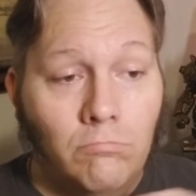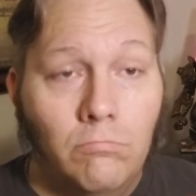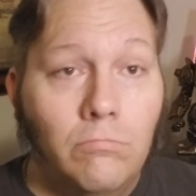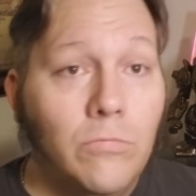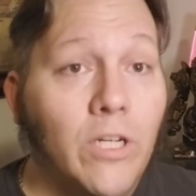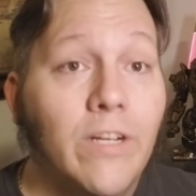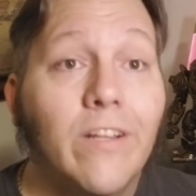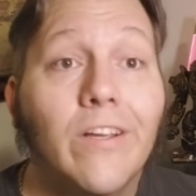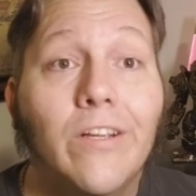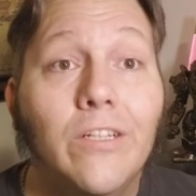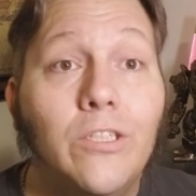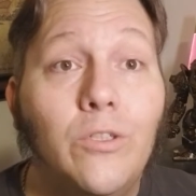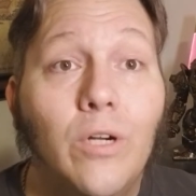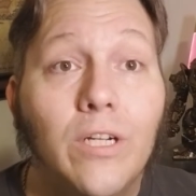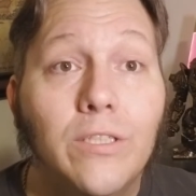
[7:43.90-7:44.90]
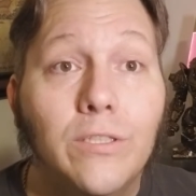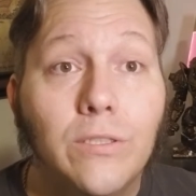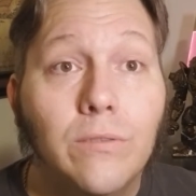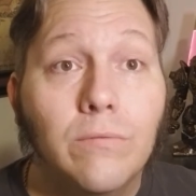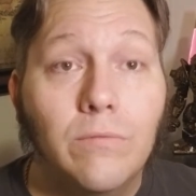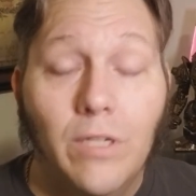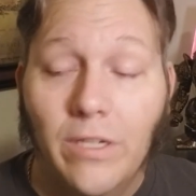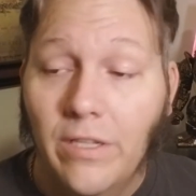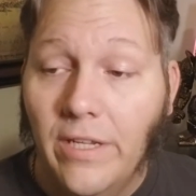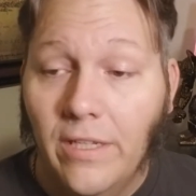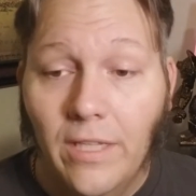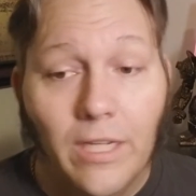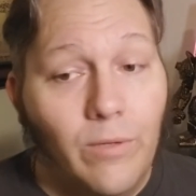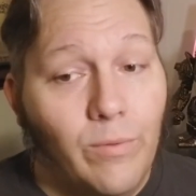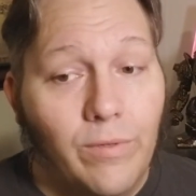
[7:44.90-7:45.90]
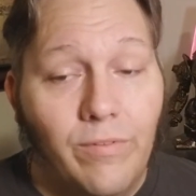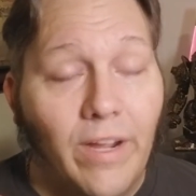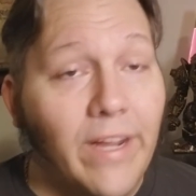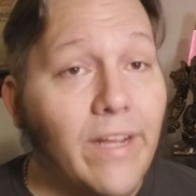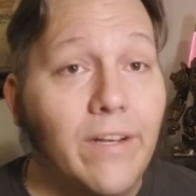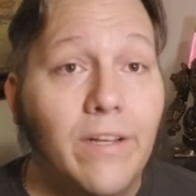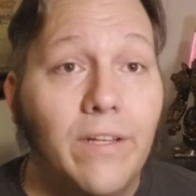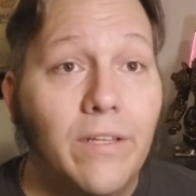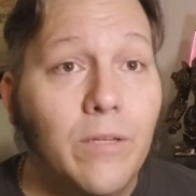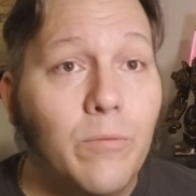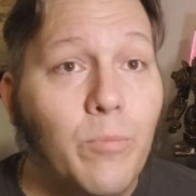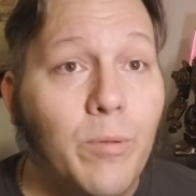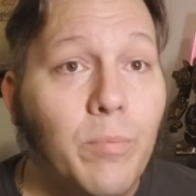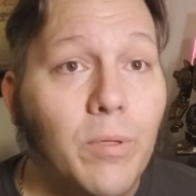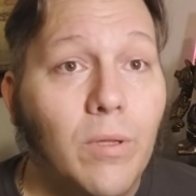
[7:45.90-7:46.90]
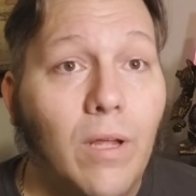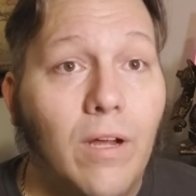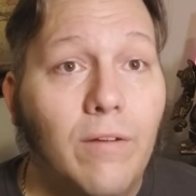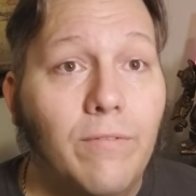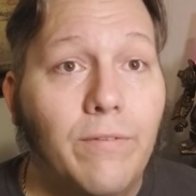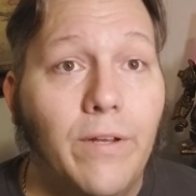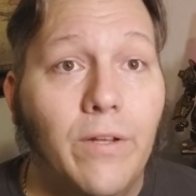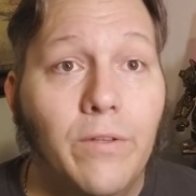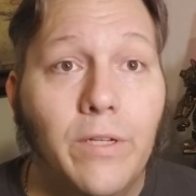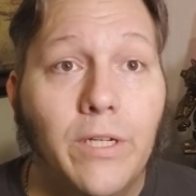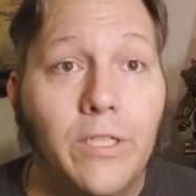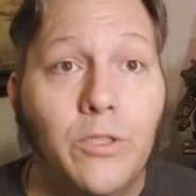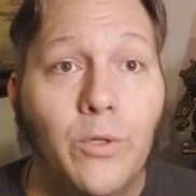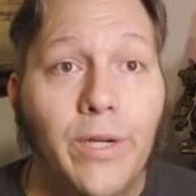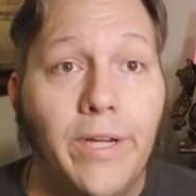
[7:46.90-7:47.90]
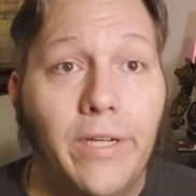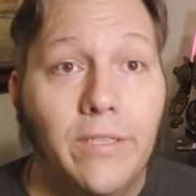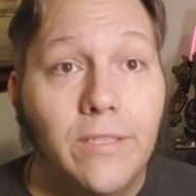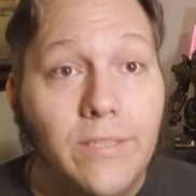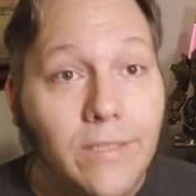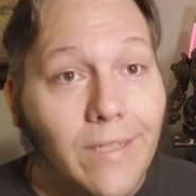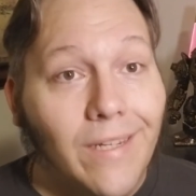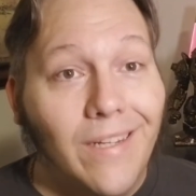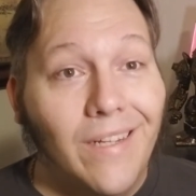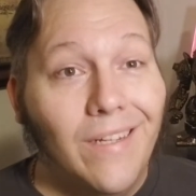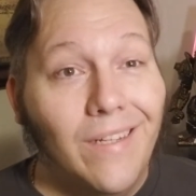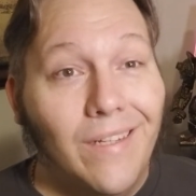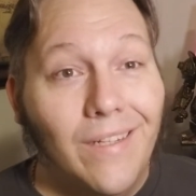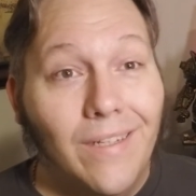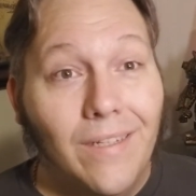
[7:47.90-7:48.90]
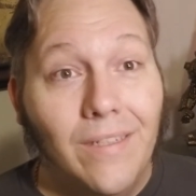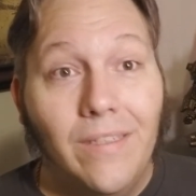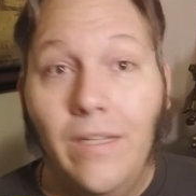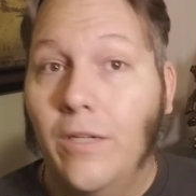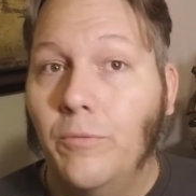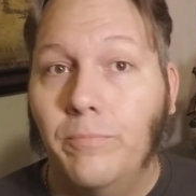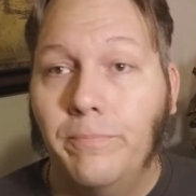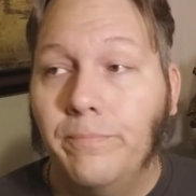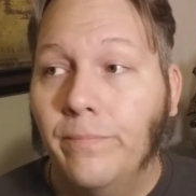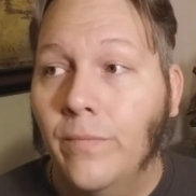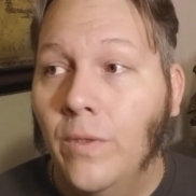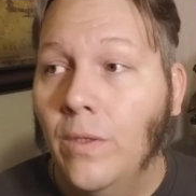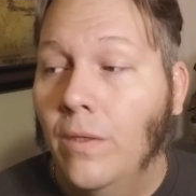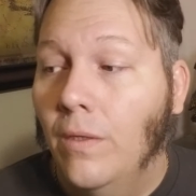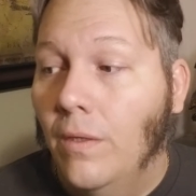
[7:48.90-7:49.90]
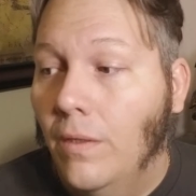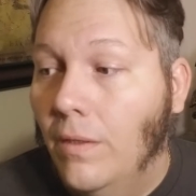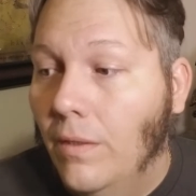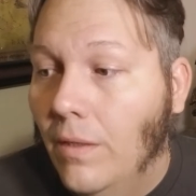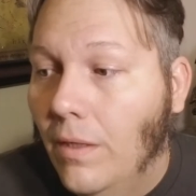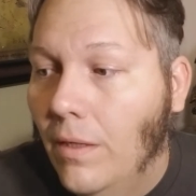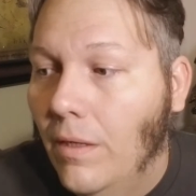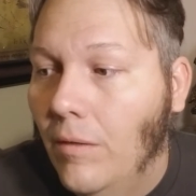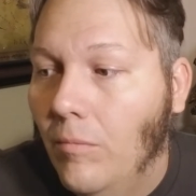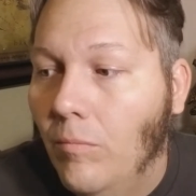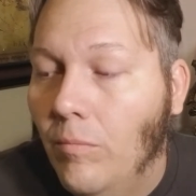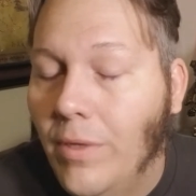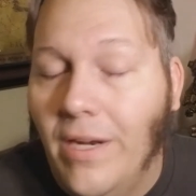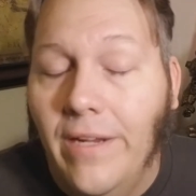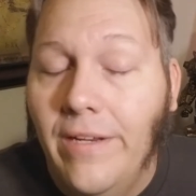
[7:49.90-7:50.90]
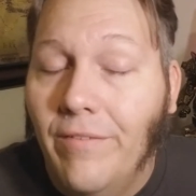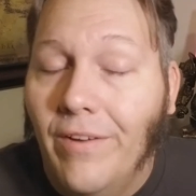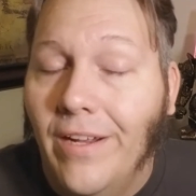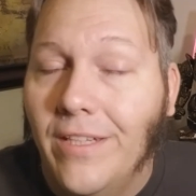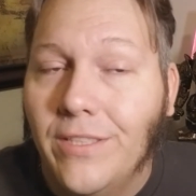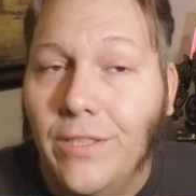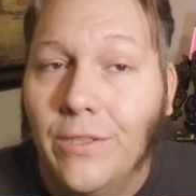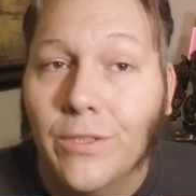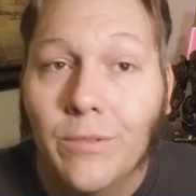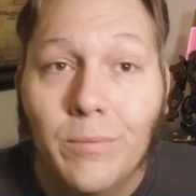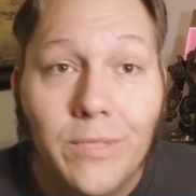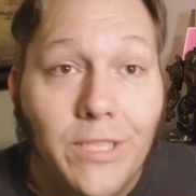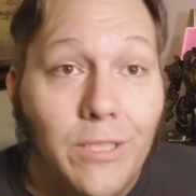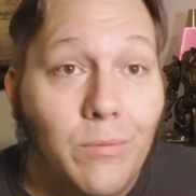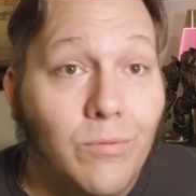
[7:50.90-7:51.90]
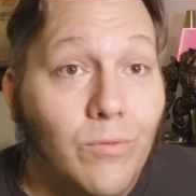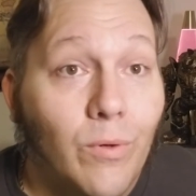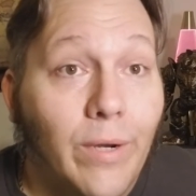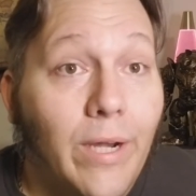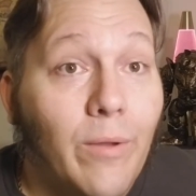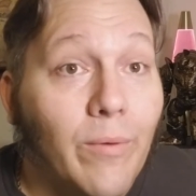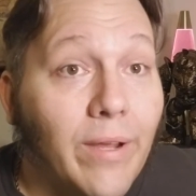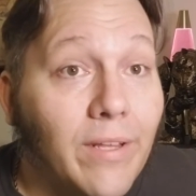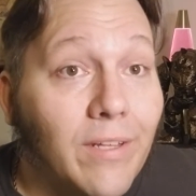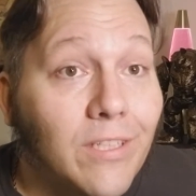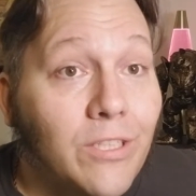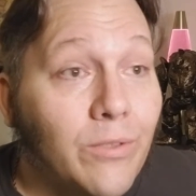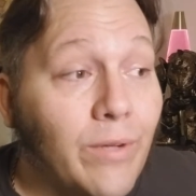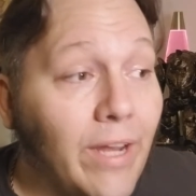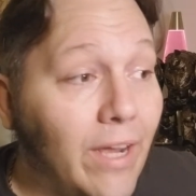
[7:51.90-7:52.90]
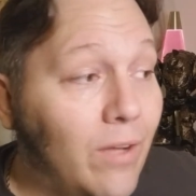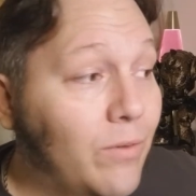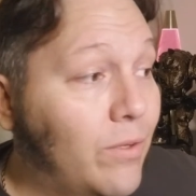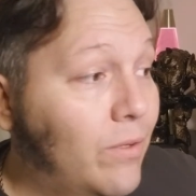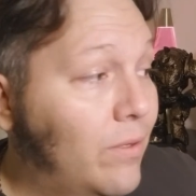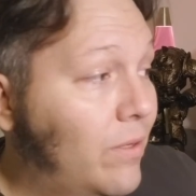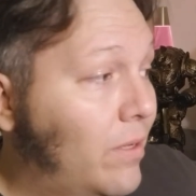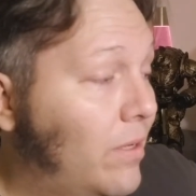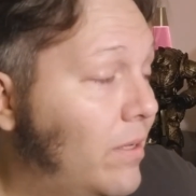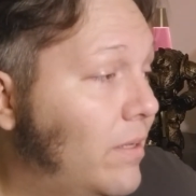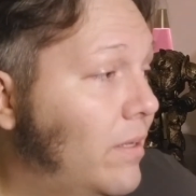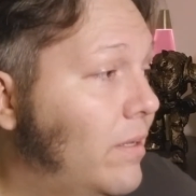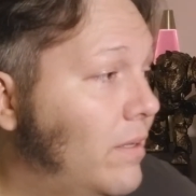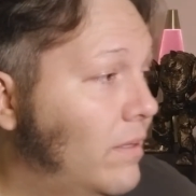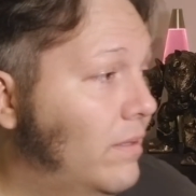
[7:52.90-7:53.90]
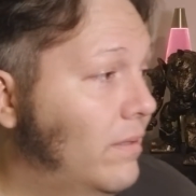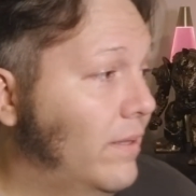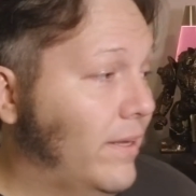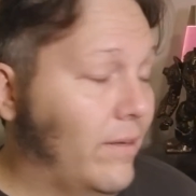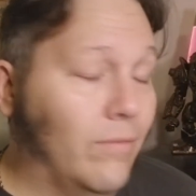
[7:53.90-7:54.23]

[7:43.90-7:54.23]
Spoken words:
of the good drugs, none of that liquid Vicodin that people love, you know, that you can drink, and just, no. But I never had a surgical procedure before anyway, unless you count, like,